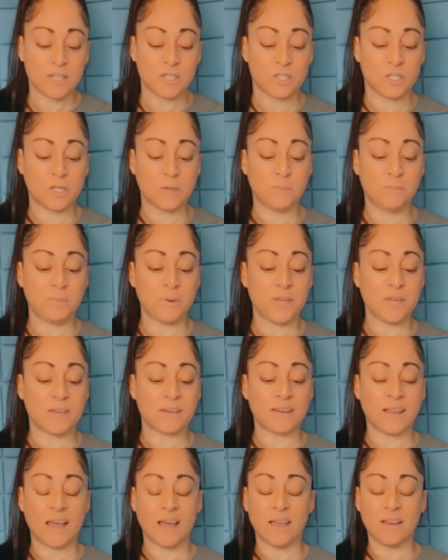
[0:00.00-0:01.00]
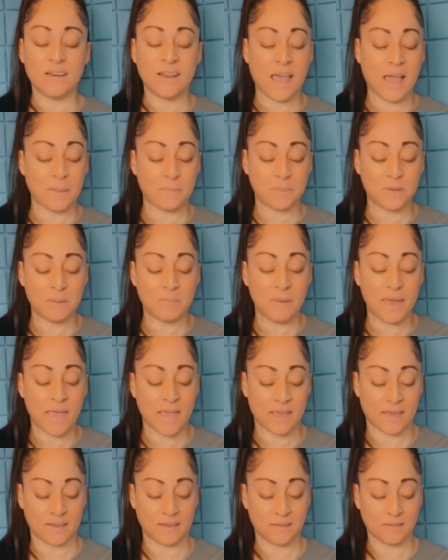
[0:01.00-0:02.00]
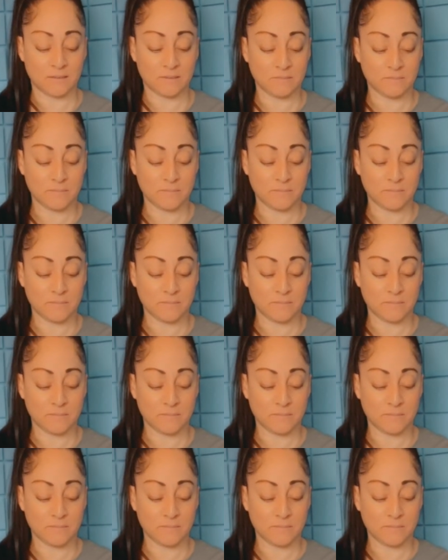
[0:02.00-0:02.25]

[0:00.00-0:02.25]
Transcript: to be an unhappy man.